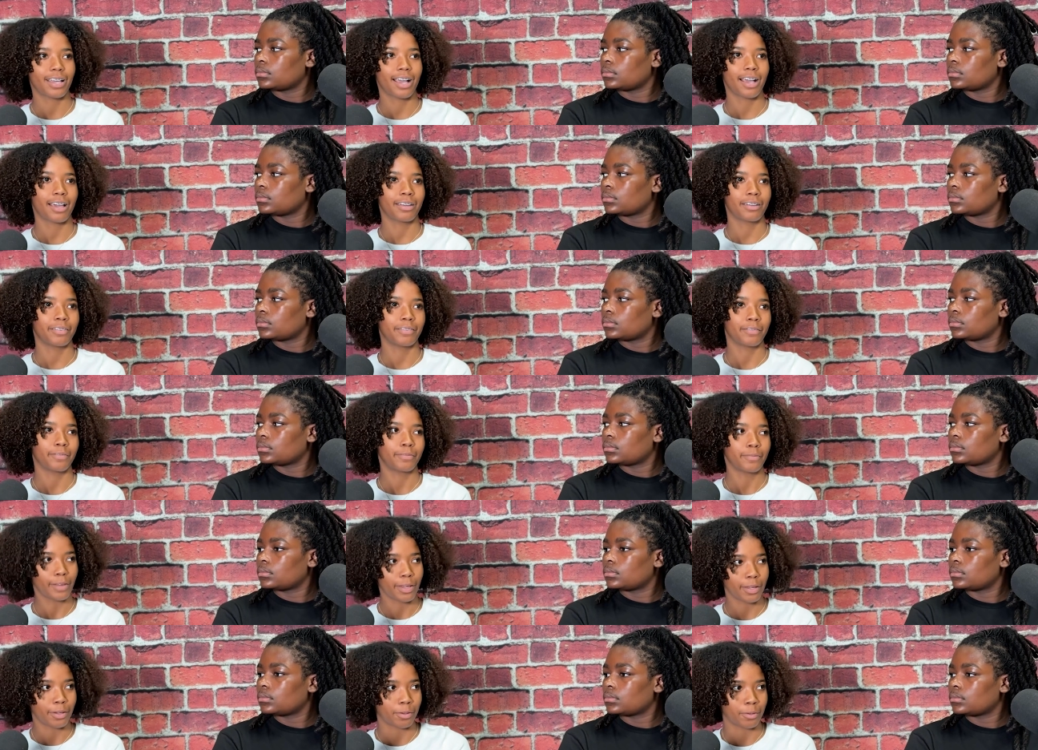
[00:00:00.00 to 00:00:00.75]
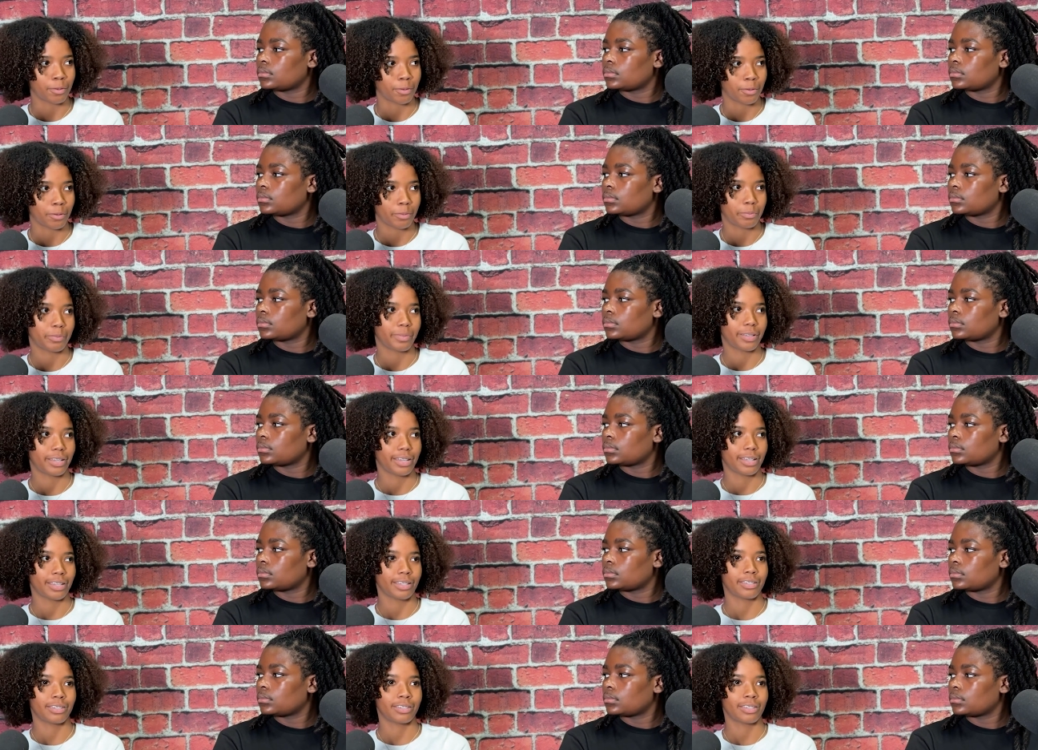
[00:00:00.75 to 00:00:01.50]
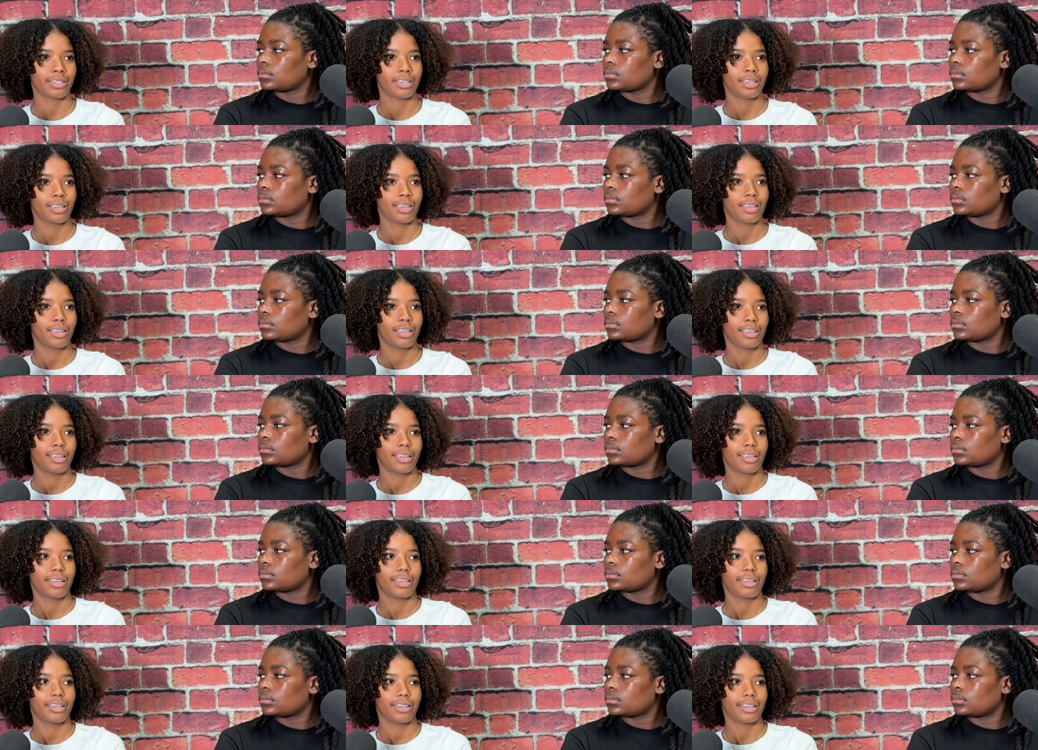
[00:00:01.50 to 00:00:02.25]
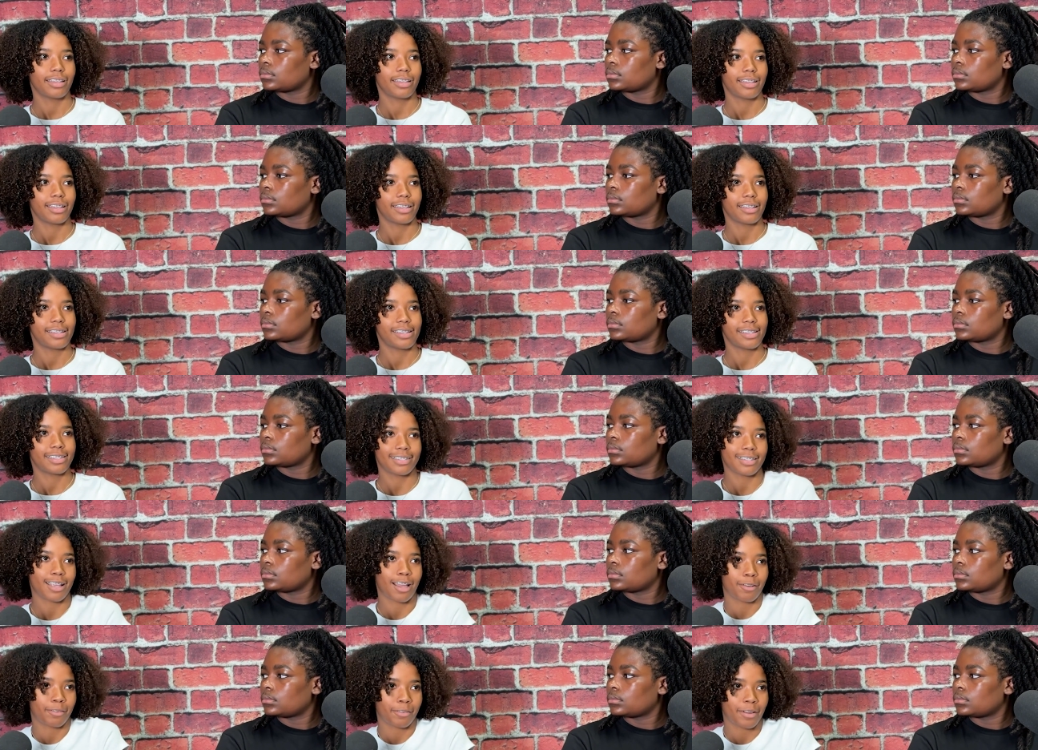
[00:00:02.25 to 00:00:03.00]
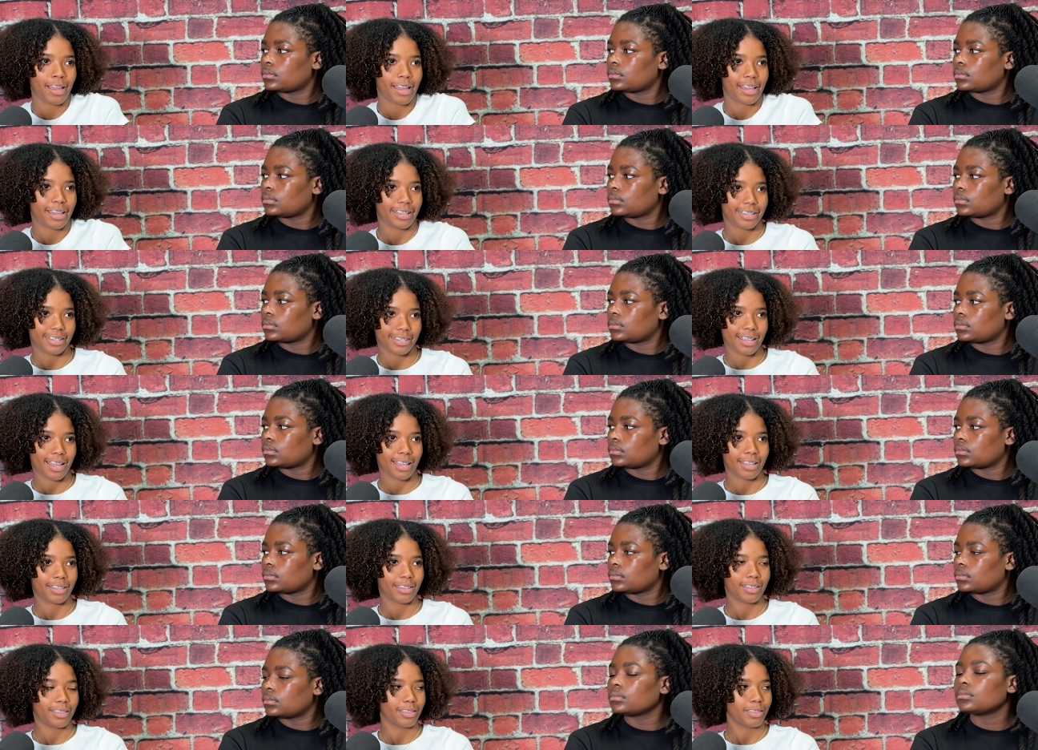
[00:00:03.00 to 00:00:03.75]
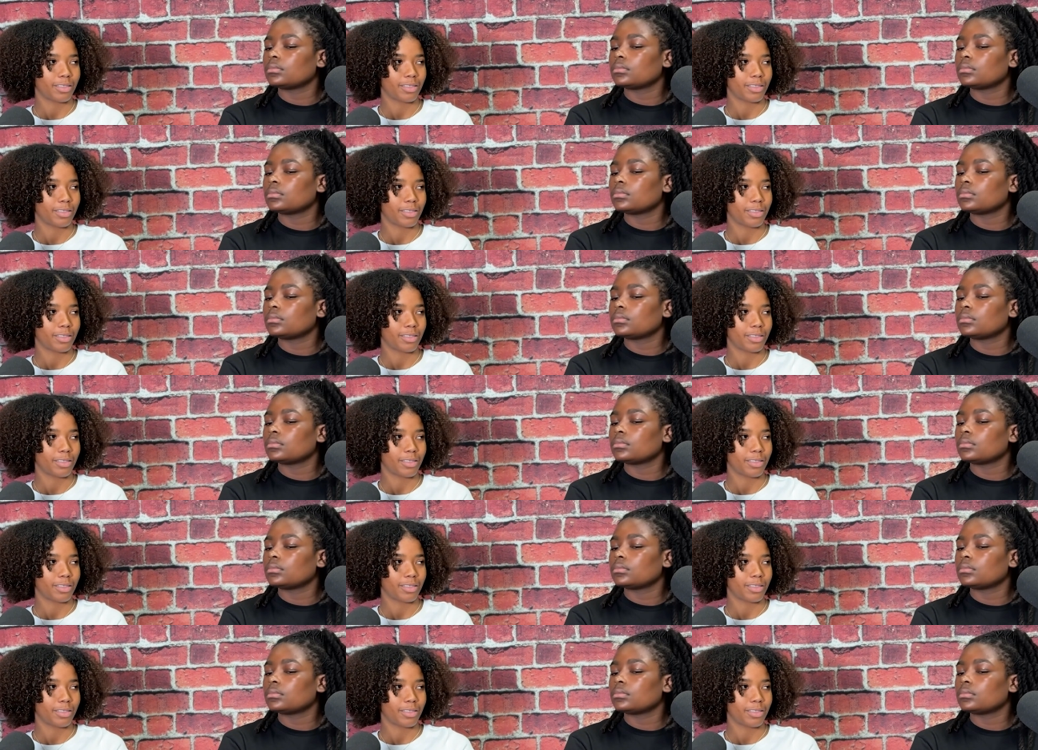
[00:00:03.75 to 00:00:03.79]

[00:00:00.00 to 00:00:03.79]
Speaker 1: kind of fail because it's not right. It's not